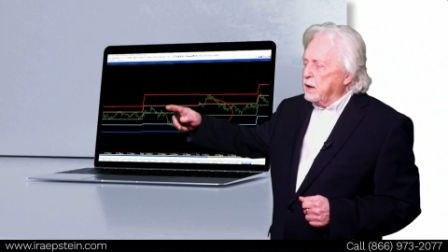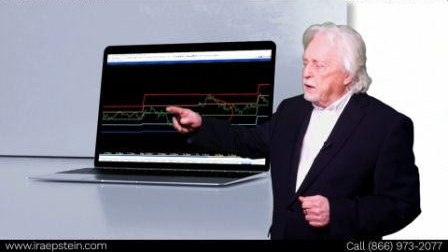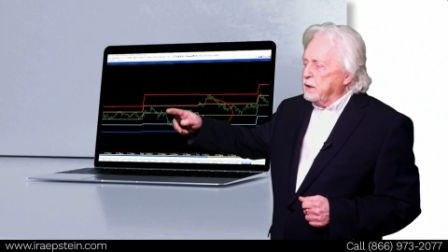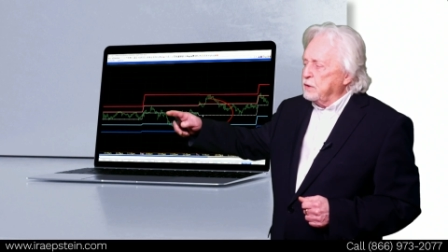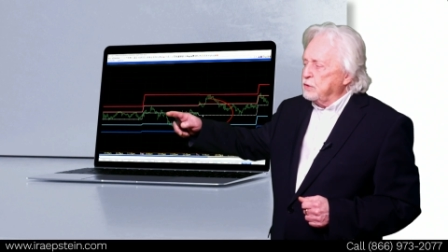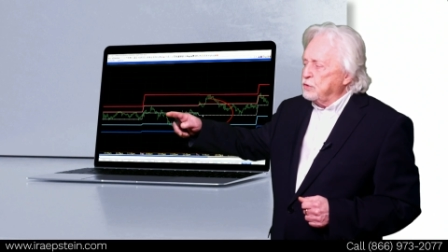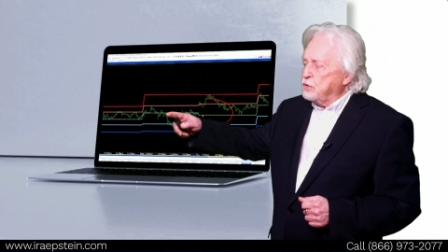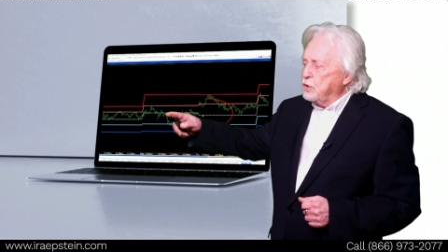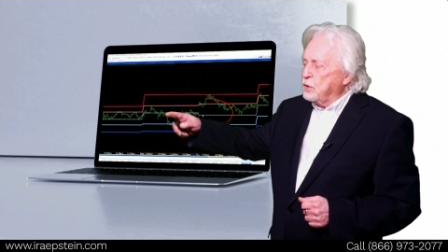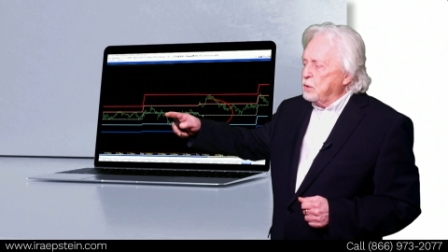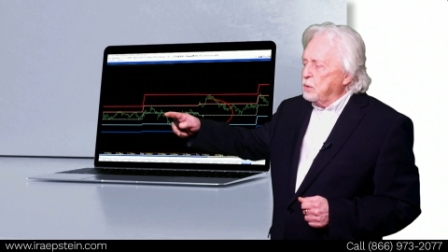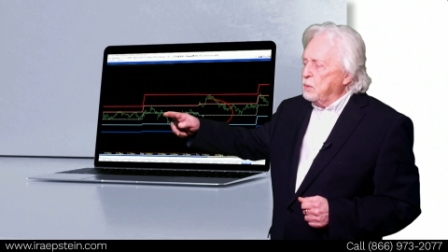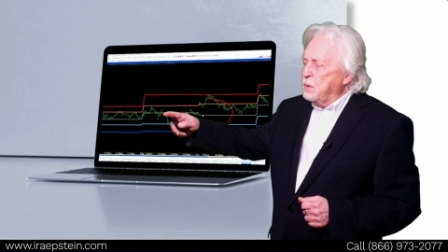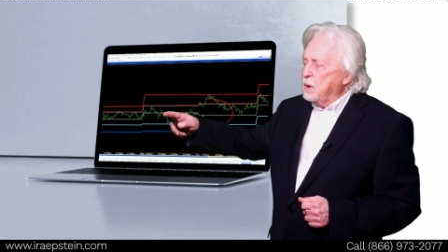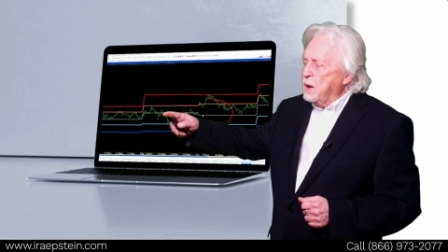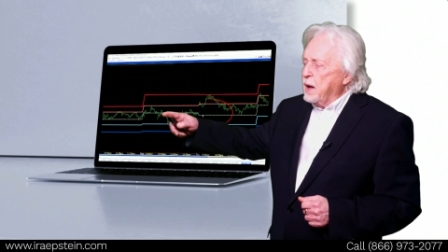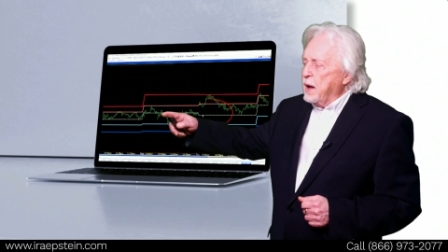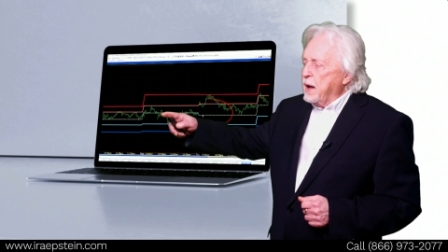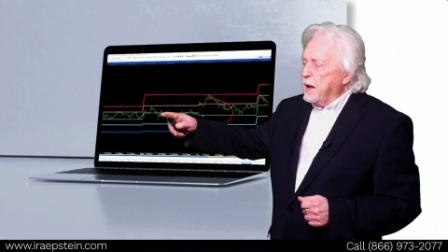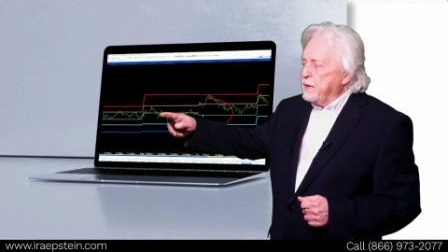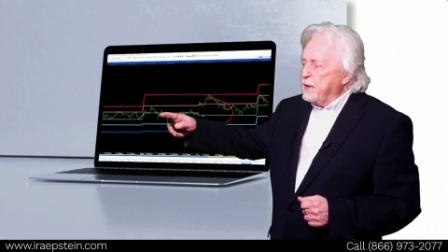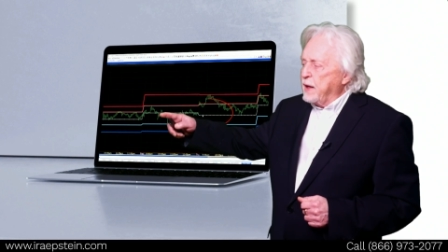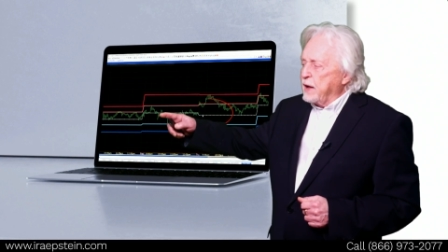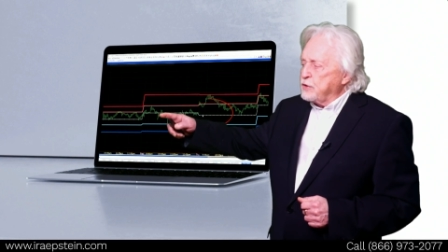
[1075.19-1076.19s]
into,
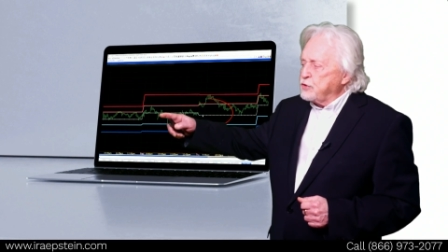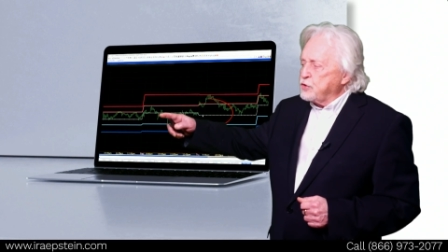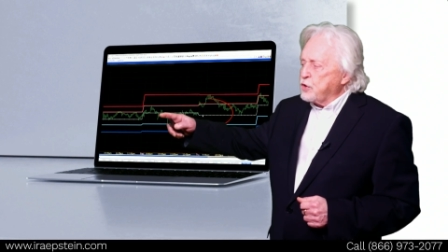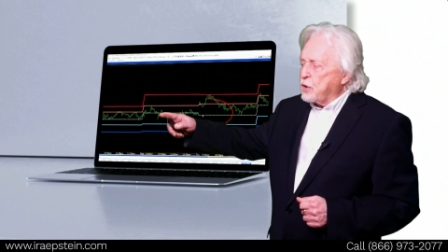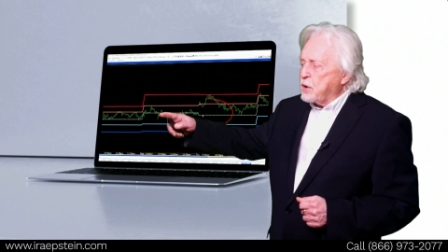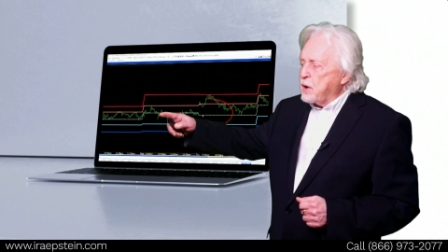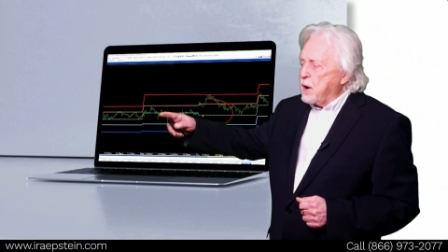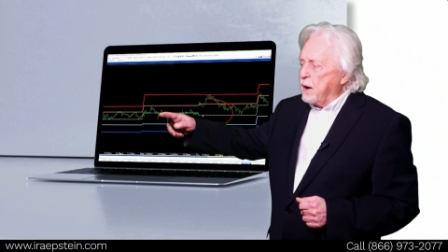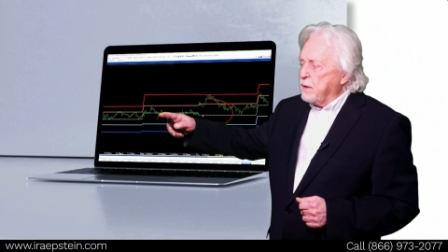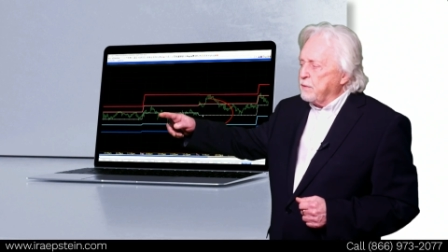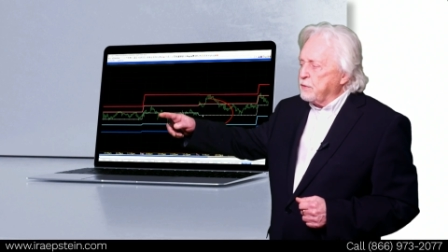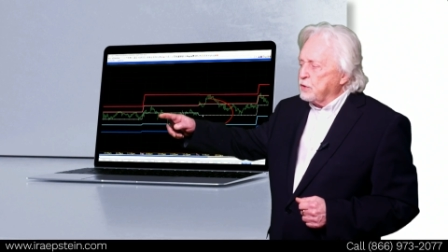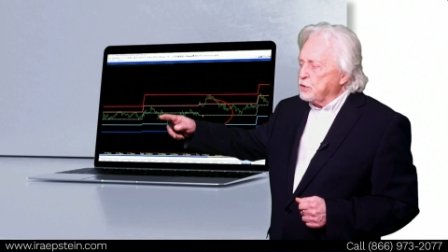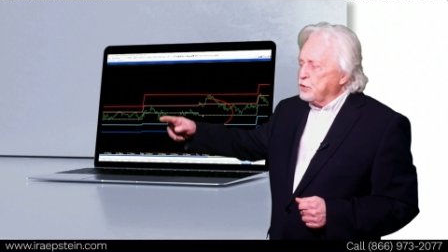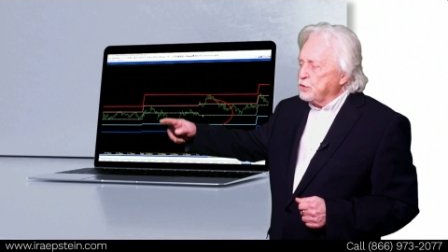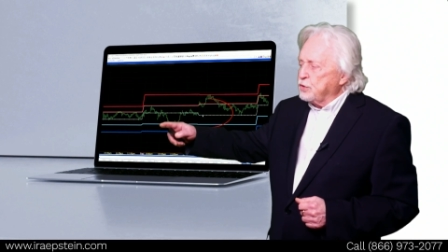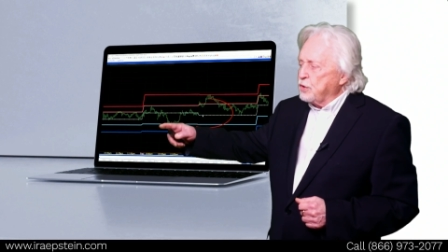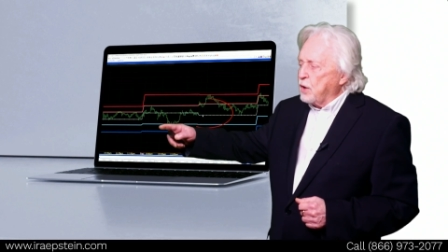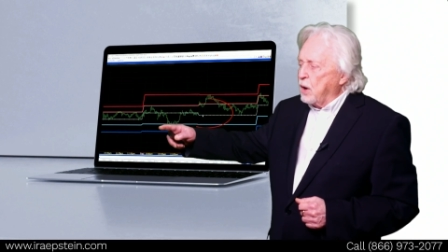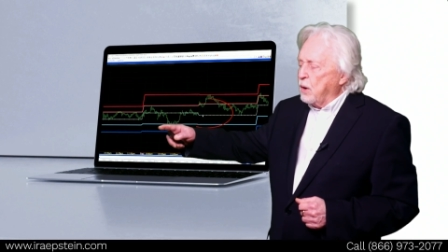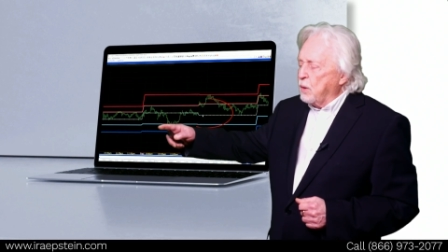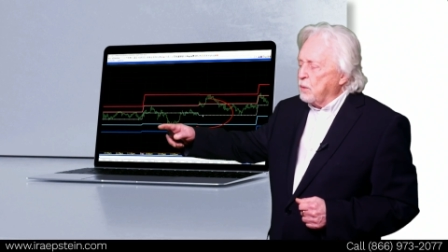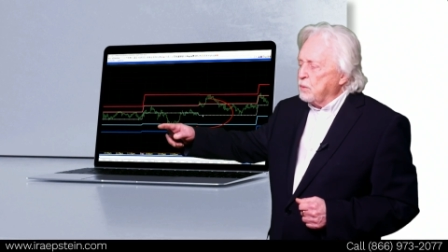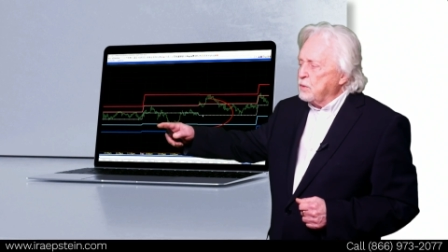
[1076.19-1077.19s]
that's your cover
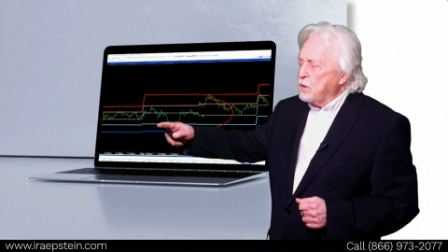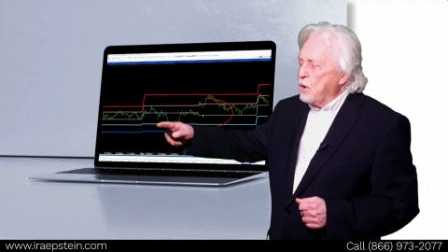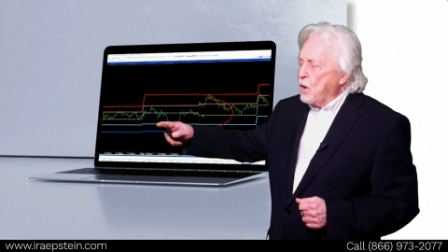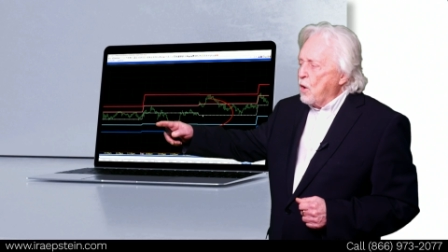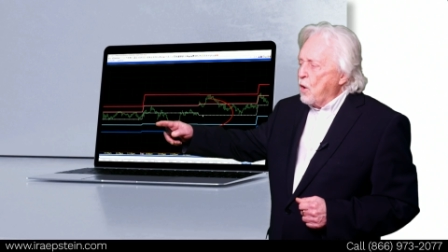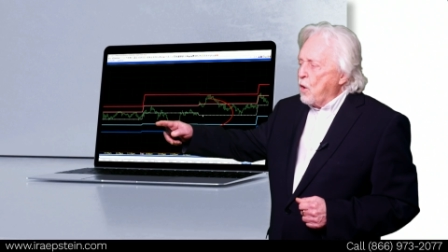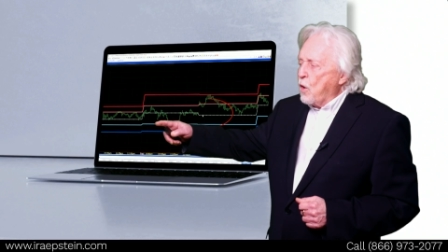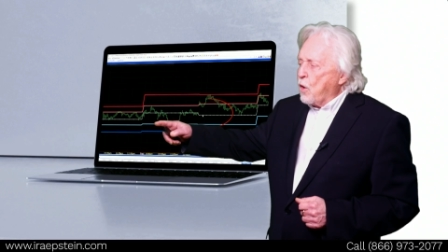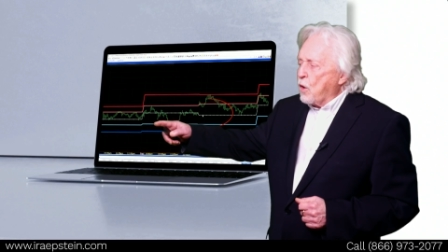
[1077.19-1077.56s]
zone,